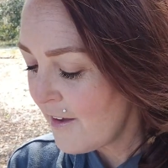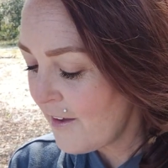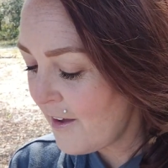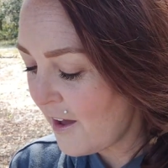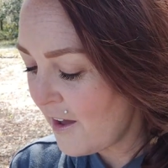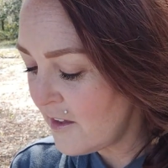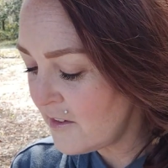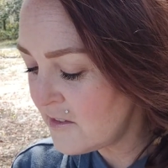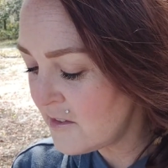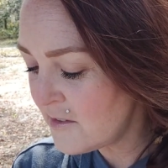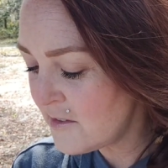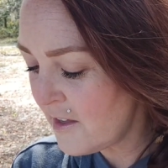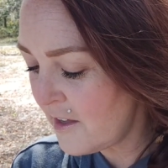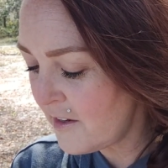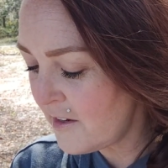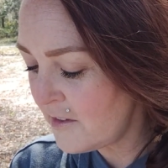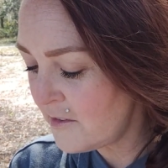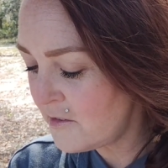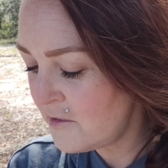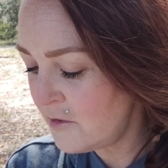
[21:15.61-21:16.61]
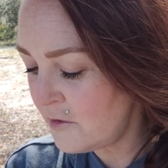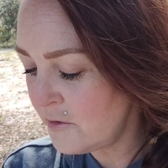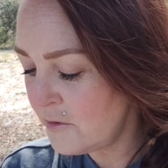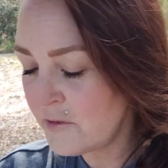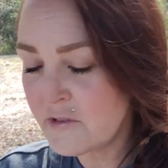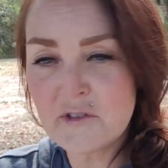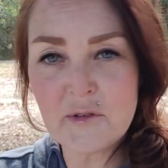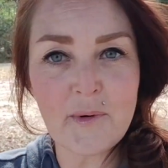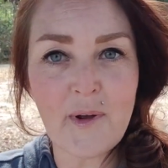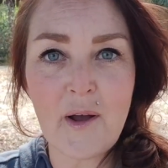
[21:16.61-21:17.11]
God decided
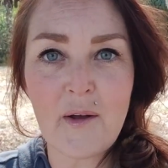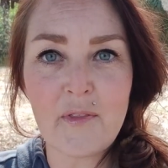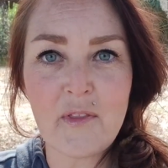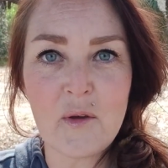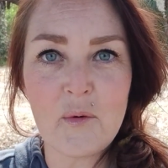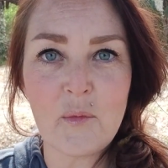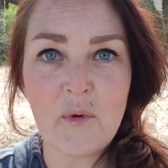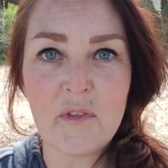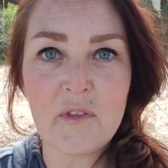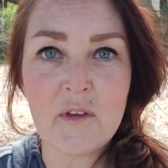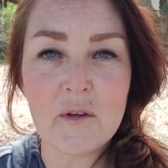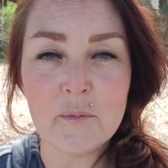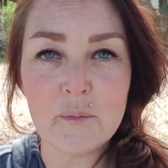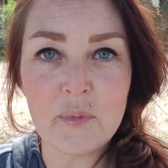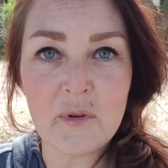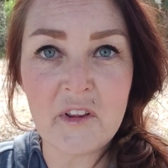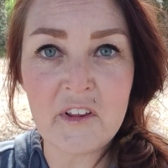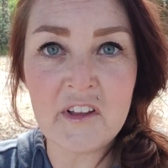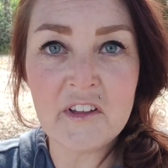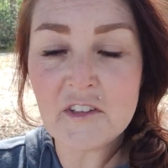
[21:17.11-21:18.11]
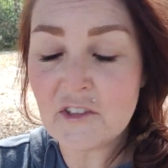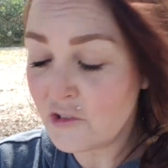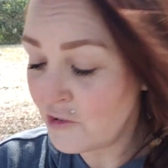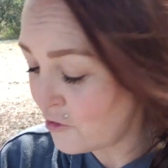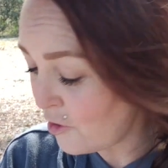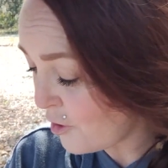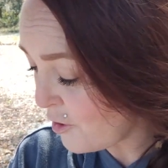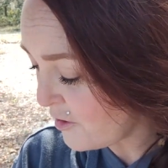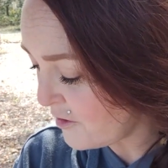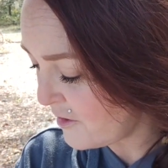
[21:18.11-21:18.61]
to surround them with complete
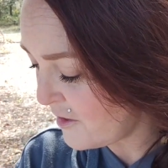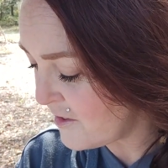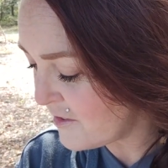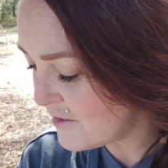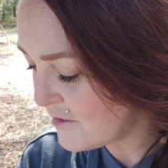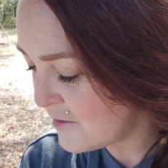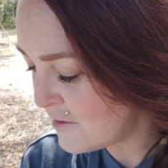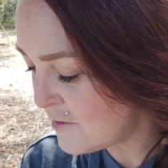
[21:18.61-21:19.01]
darkness.